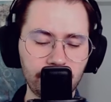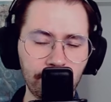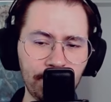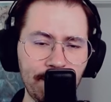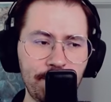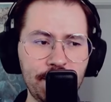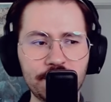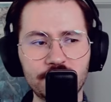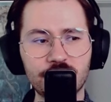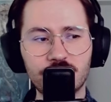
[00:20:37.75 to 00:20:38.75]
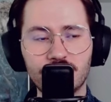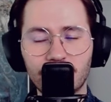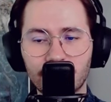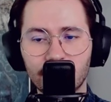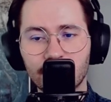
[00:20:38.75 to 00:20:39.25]
The biggest
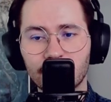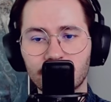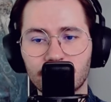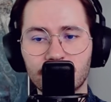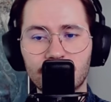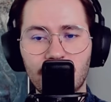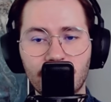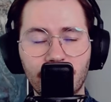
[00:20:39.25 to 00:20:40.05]
strike